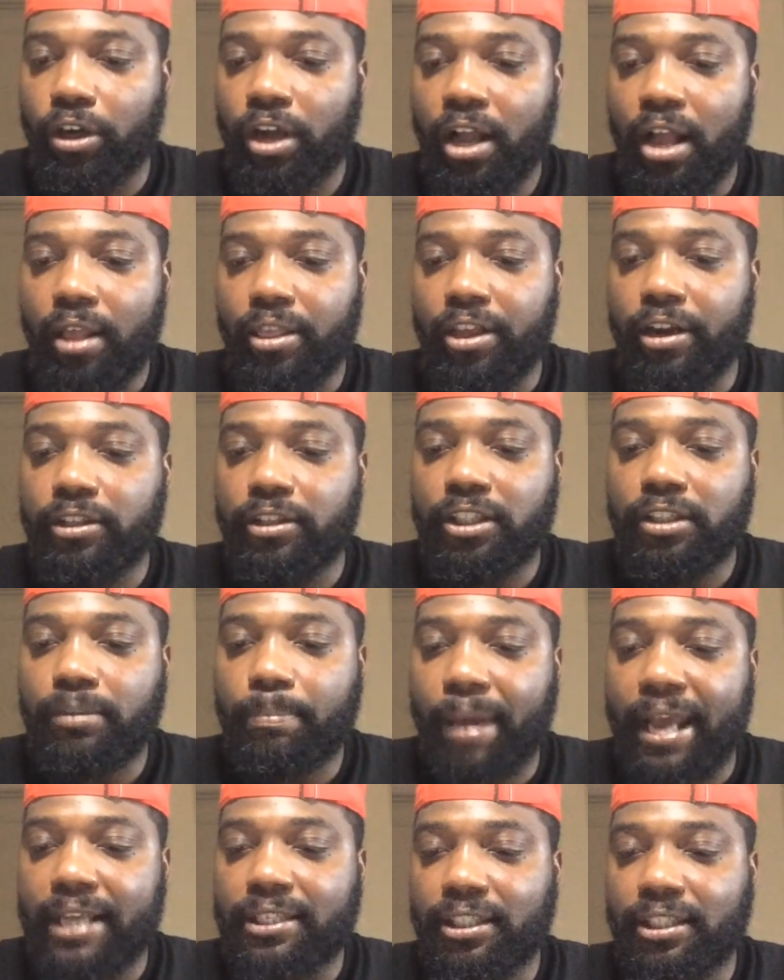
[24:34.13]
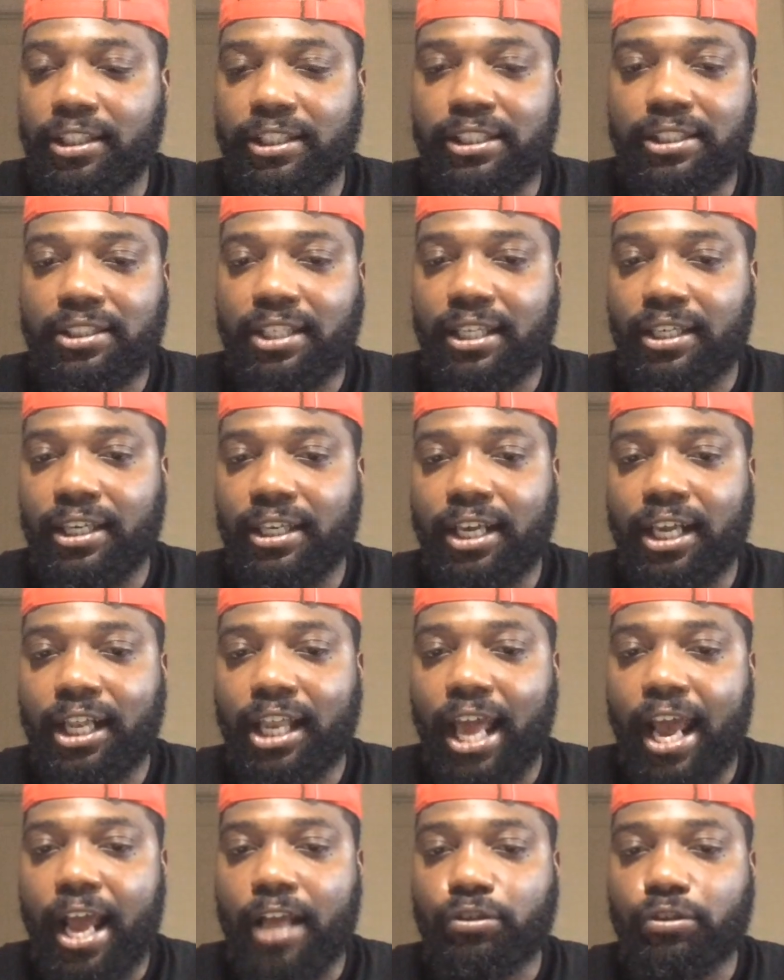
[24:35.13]
They're just basically sitting in
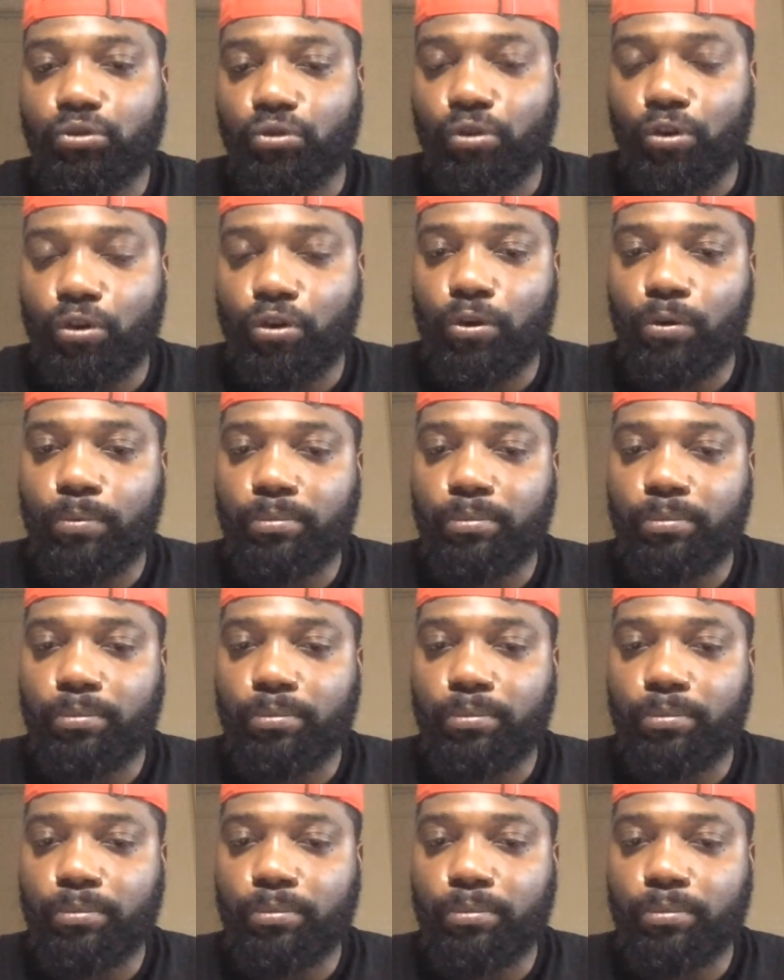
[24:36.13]
classrooms.